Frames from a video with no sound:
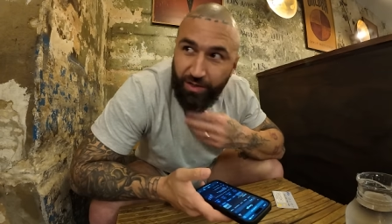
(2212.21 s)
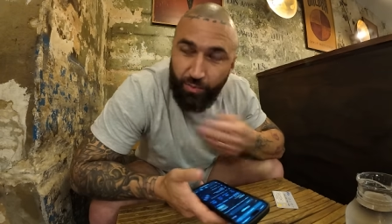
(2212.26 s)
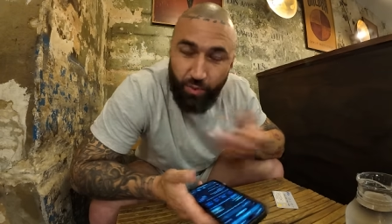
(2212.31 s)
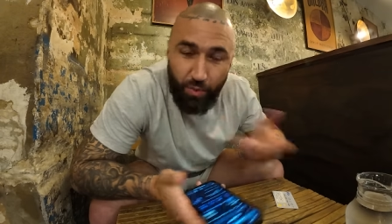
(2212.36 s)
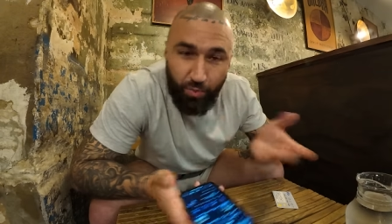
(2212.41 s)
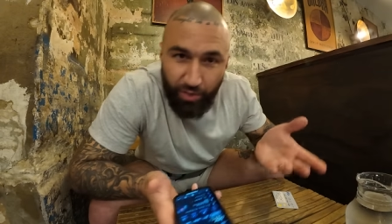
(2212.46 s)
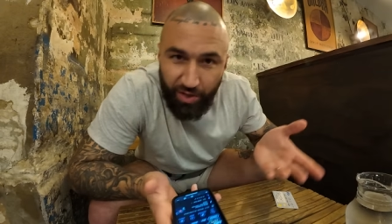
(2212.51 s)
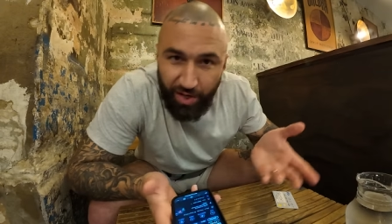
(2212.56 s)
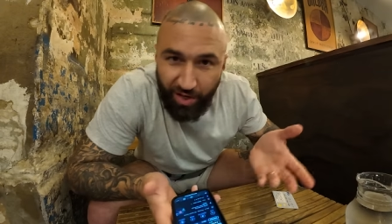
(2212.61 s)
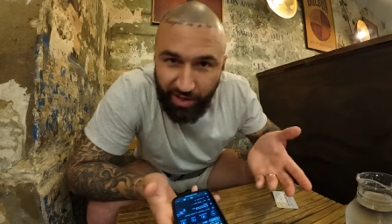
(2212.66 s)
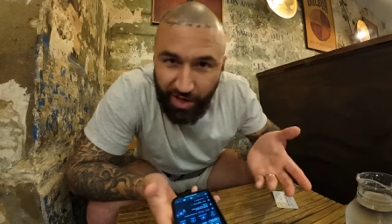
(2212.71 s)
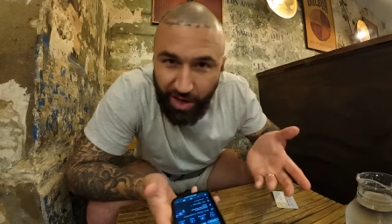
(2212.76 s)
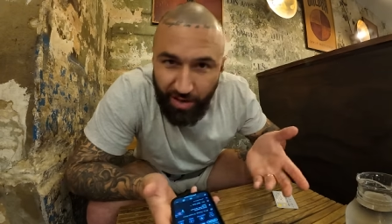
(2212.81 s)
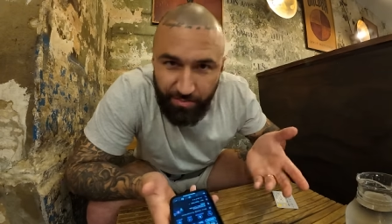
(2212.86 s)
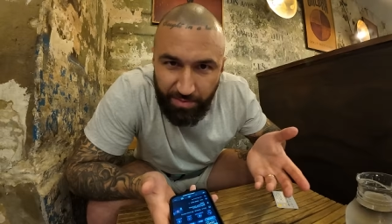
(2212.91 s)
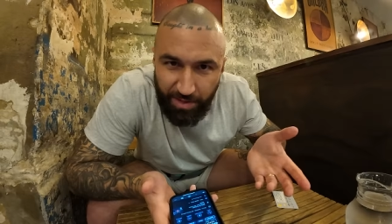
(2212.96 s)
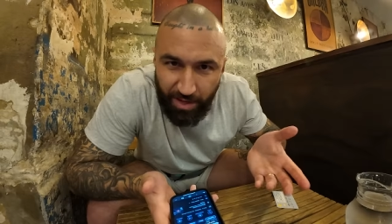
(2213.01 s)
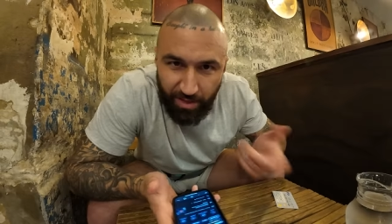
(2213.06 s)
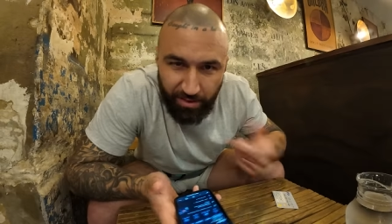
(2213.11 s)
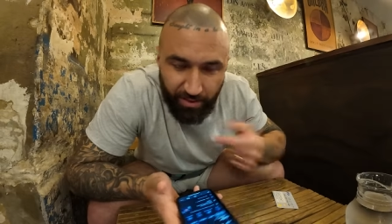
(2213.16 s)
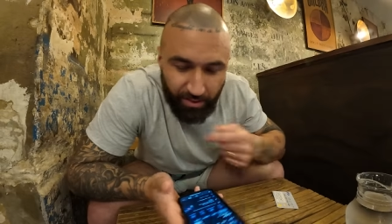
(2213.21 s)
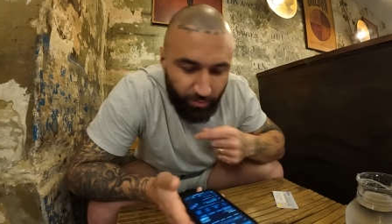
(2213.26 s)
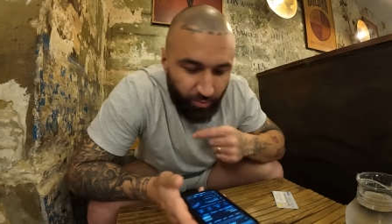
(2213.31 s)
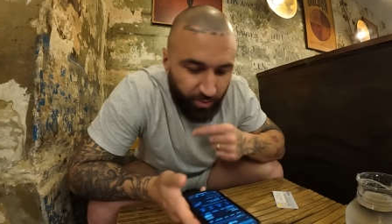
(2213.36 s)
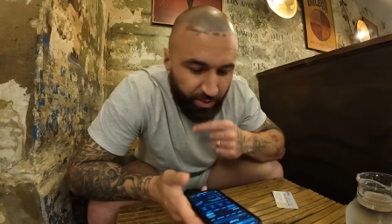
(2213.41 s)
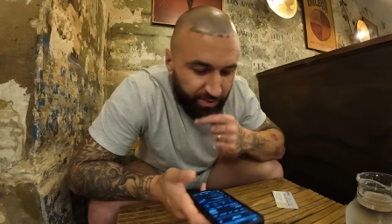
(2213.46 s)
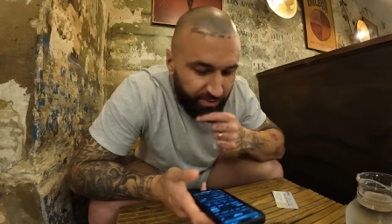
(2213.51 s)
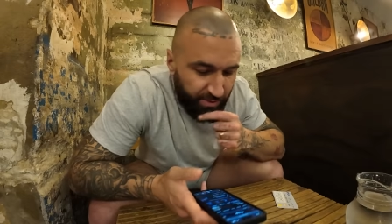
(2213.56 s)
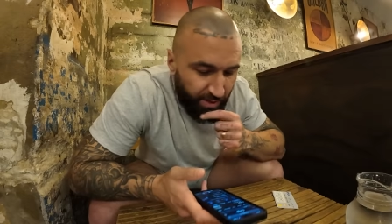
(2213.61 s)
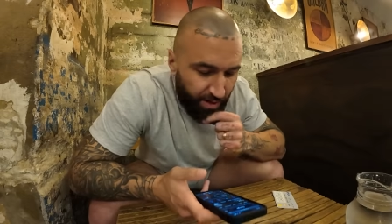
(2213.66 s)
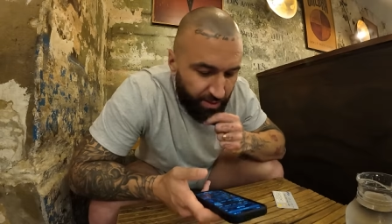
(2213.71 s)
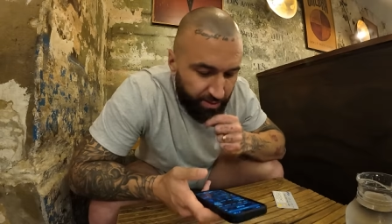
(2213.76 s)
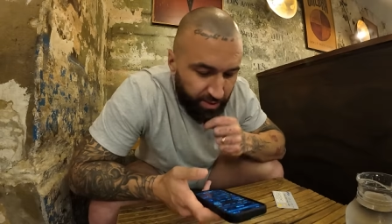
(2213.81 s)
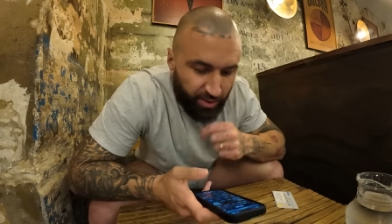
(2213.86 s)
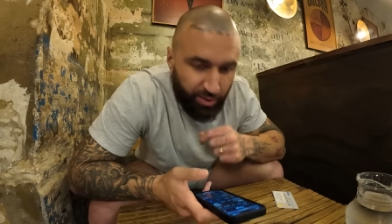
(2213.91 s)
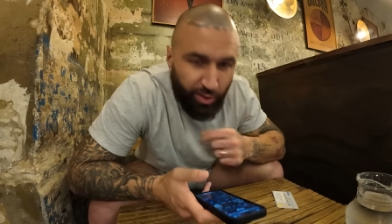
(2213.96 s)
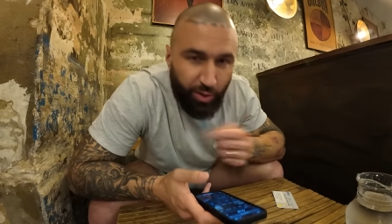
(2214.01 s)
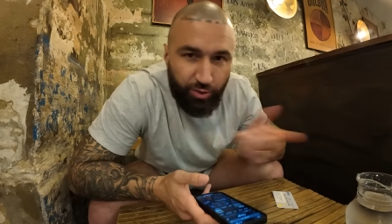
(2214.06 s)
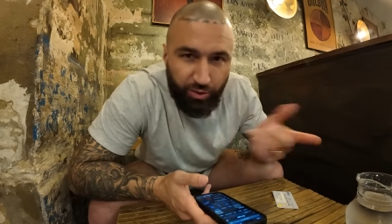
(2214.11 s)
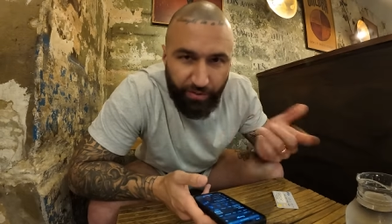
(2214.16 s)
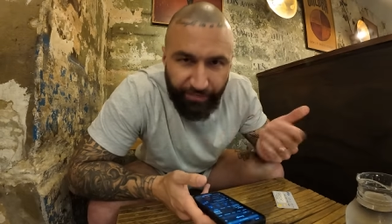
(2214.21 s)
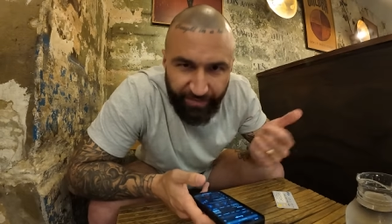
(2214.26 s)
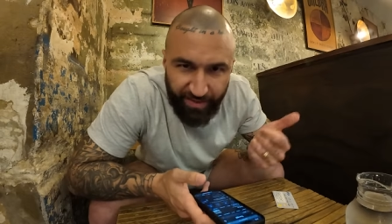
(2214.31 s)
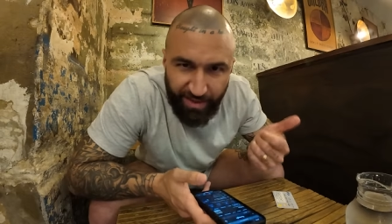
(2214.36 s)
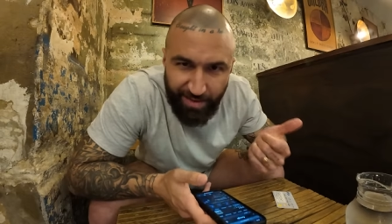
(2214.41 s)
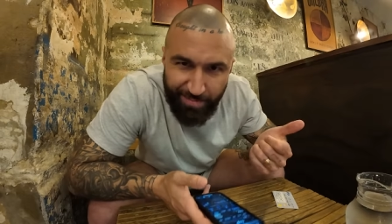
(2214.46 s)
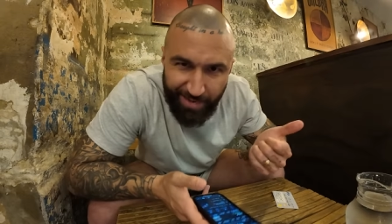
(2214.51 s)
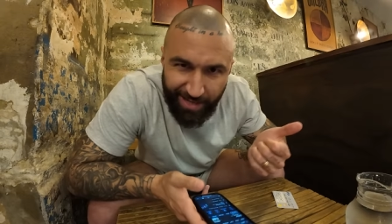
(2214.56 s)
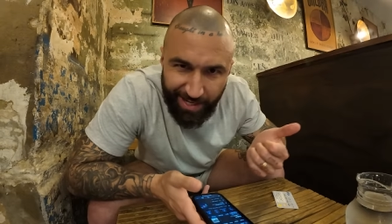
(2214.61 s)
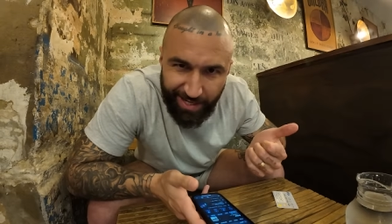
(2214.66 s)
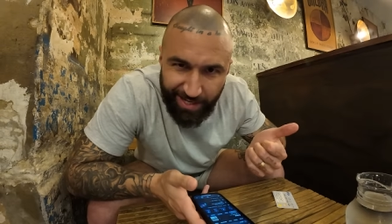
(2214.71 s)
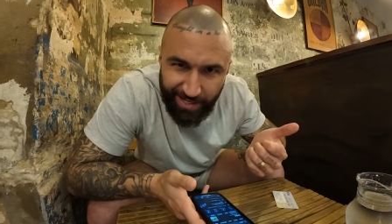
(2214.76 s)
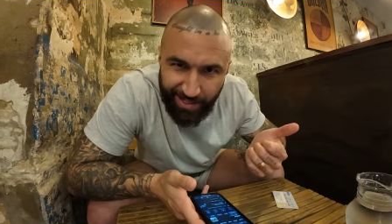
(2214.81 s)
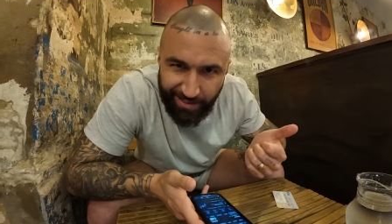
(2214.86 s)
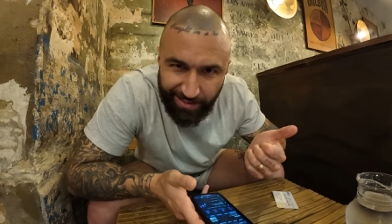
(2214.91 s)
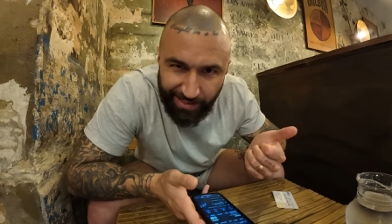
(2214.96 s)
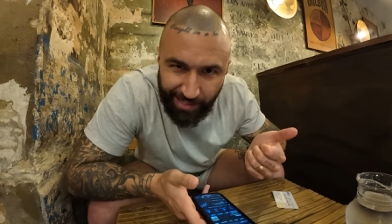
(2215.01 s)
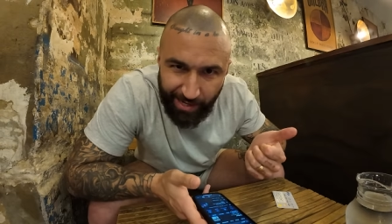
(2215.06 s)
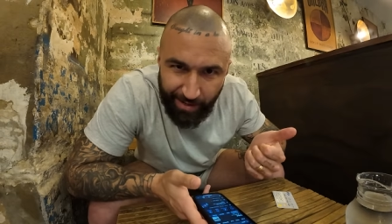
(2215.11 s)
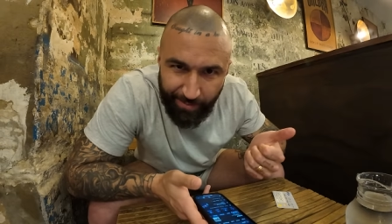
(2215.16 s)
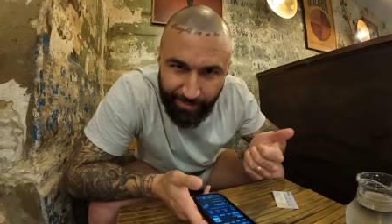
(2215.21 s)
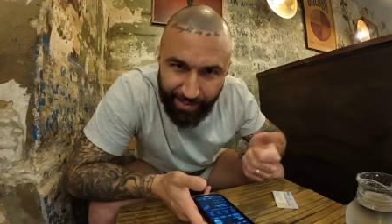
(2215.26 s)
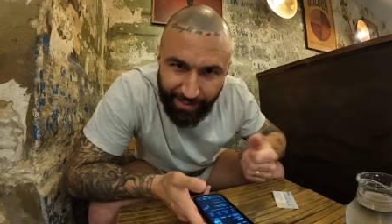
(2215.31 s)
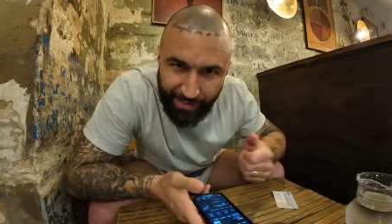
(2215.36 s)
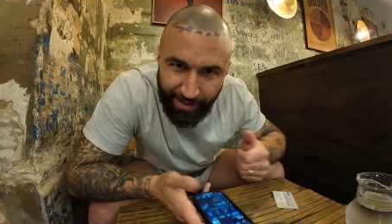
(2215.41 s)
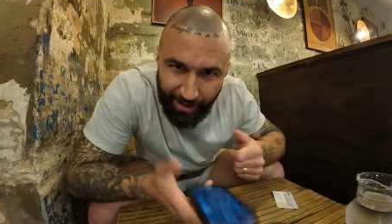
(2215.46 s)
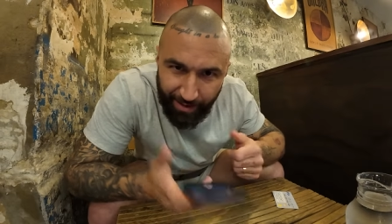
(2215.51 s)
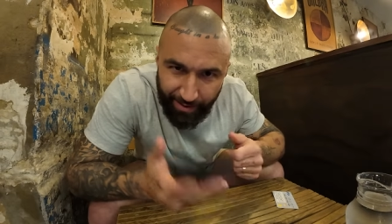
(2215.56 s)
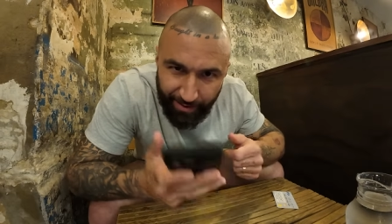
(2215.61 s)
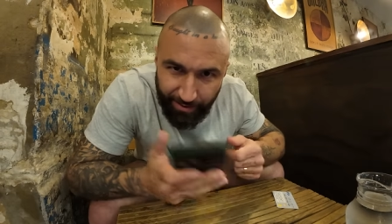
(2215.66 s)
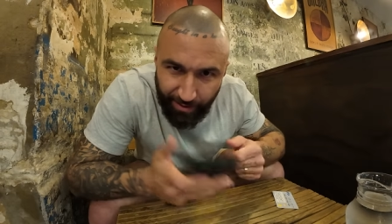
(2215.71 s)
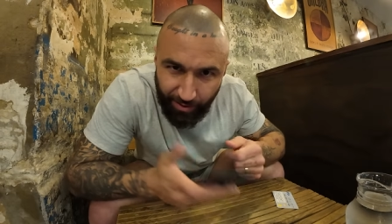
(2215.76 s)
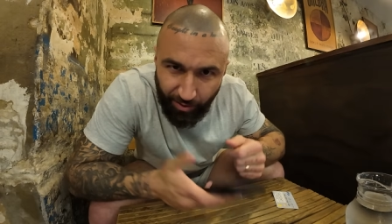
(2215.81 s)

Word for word: We wouldn't have come here otherwise, cuz. I told you from the beginning it's gonna be gone.